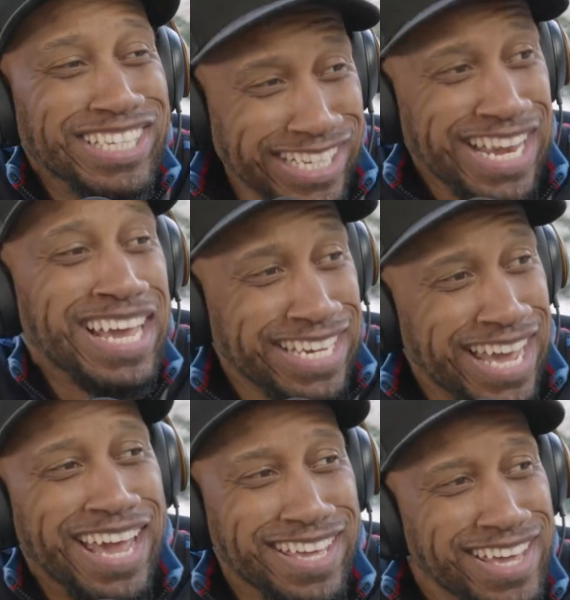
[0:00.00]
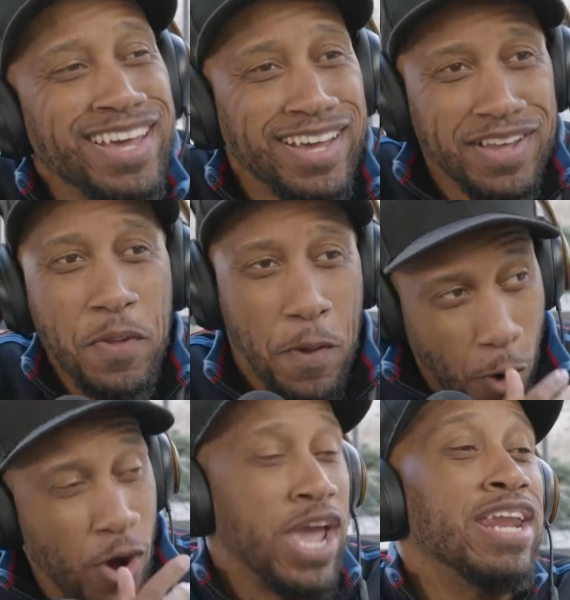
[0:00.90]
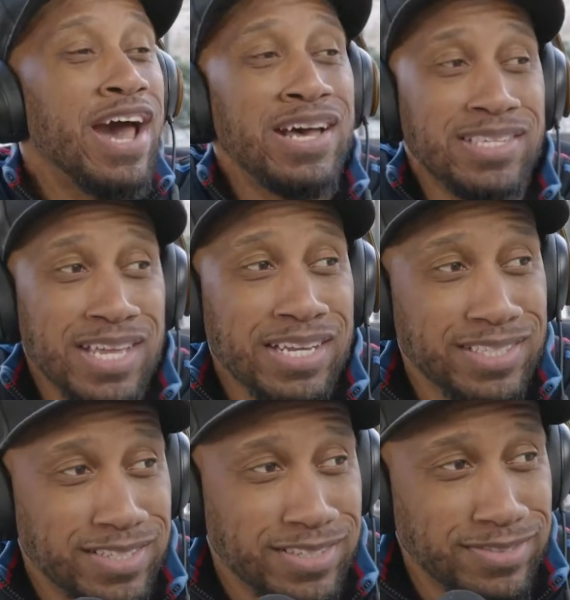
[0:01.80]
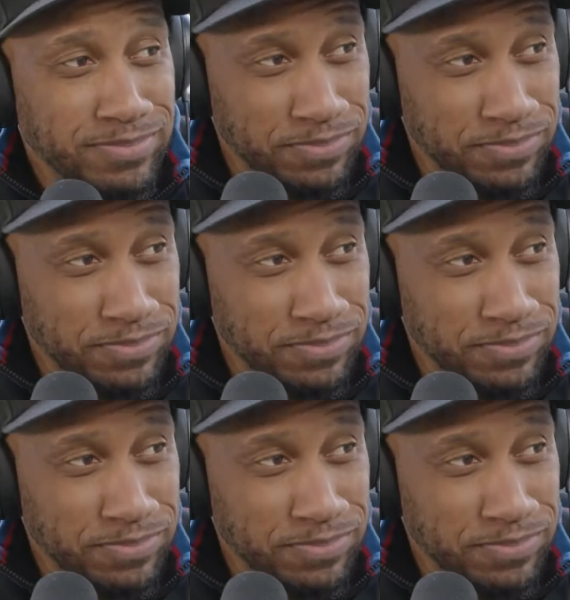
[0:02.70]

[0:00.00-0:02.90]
Just like that, yeah. Or in the hot sauces.